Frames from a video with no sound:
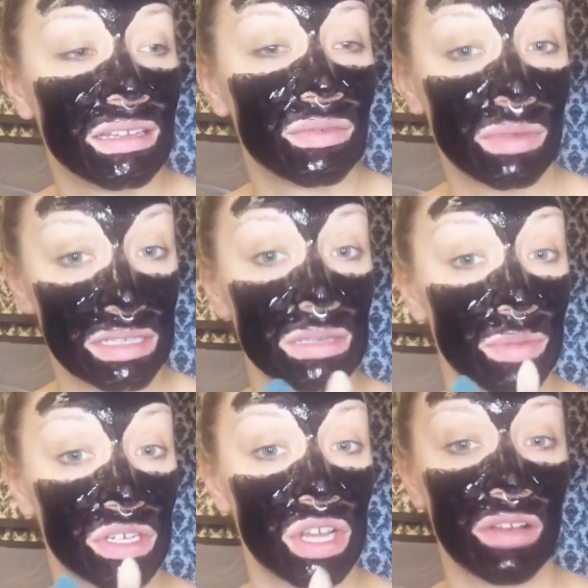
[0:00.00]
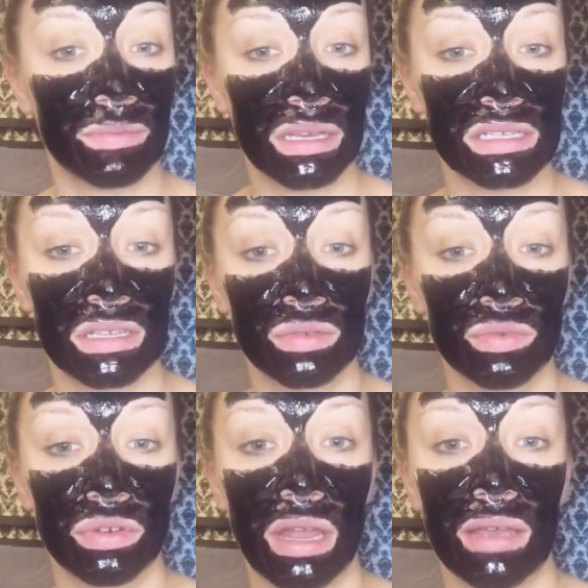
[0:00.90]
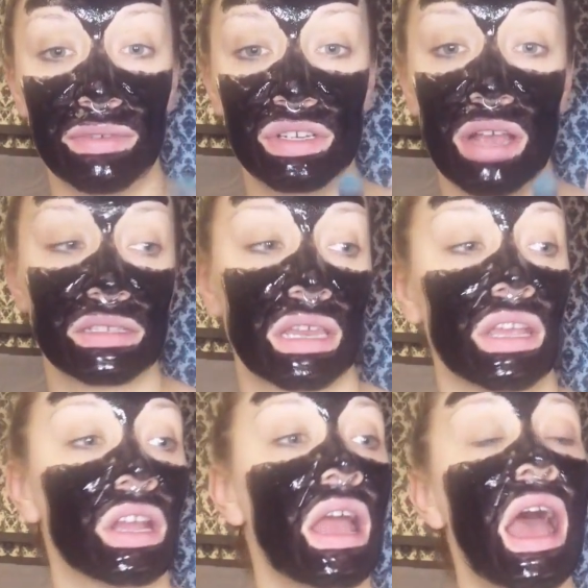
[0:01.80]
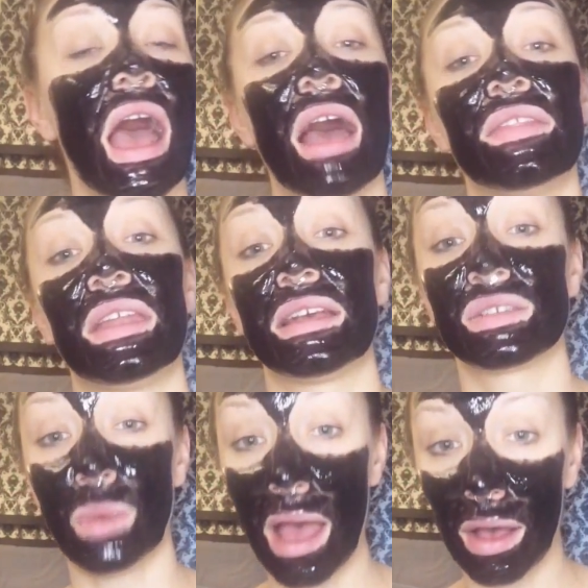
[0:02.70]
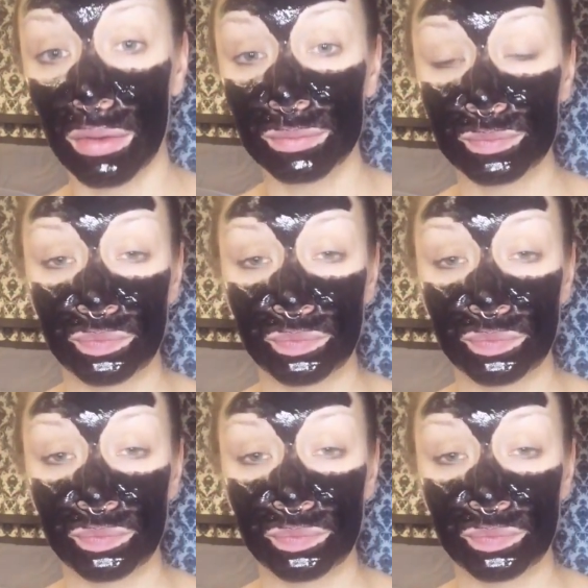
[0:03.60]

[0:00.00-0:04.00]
rinse the brush off because it'll ruin it if it dries on here. And then as well,